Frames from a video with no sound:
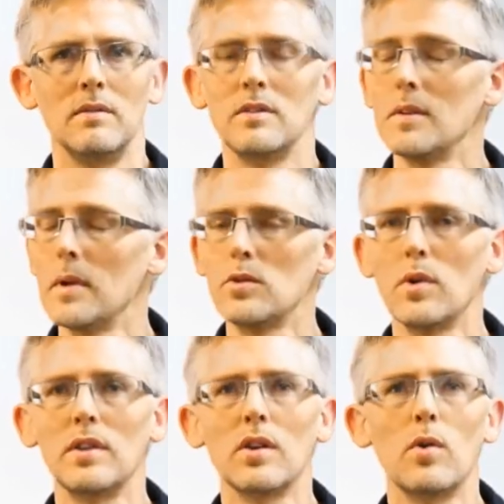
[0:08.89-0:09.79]
Sometimes we
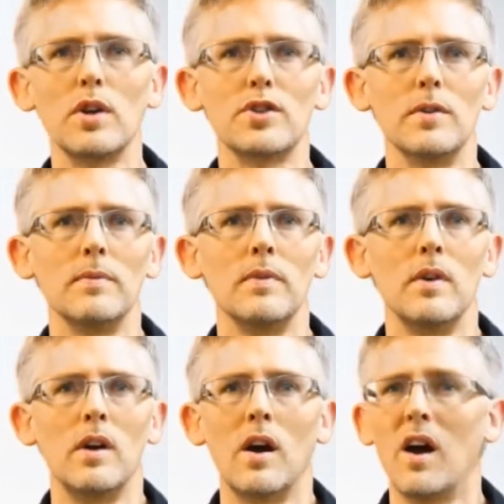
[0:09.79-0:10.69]
get the question,
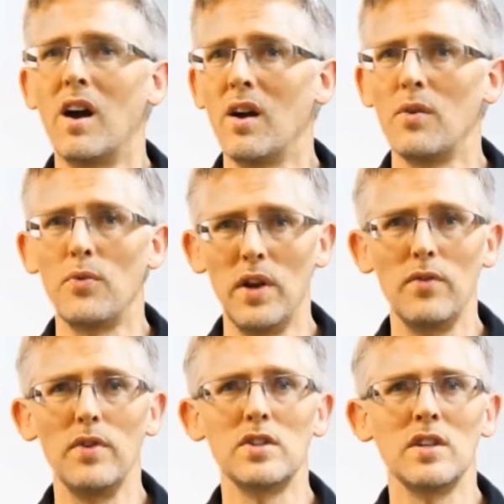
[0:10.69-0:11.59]
are Fatal
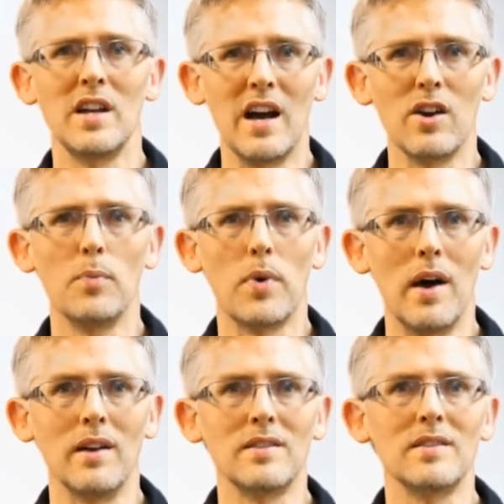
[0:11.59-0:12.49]
Vision goggle
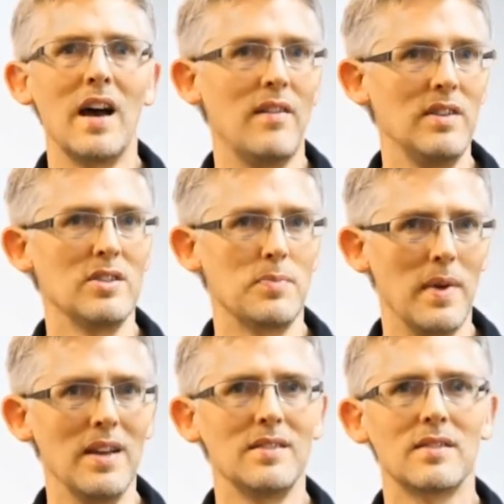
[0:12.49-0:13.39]
products
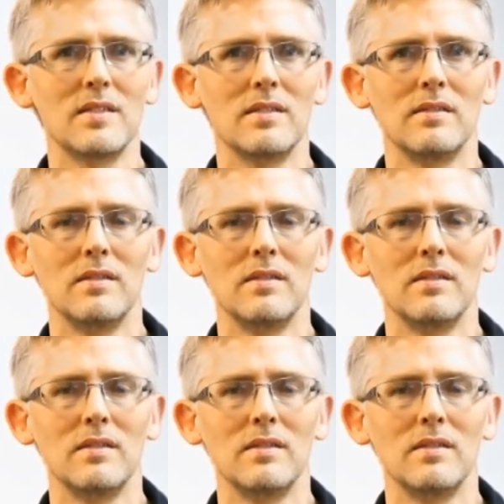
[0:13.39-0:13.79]
evidence-based?